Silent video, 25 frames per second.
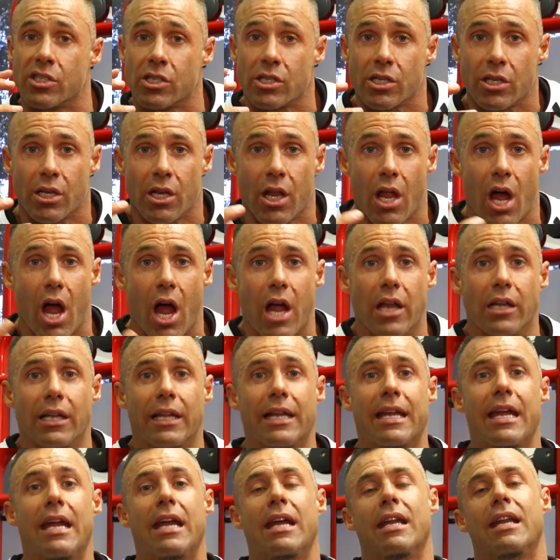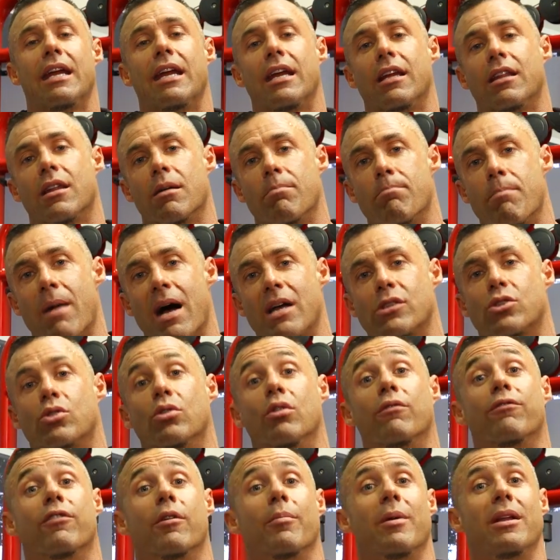slightly hitting the
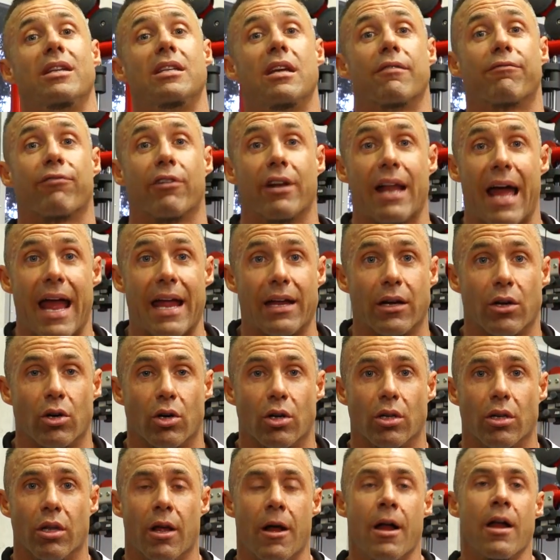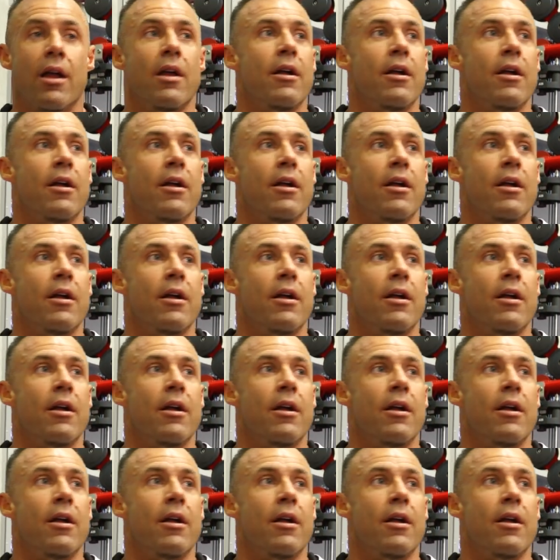muscle from a different angle,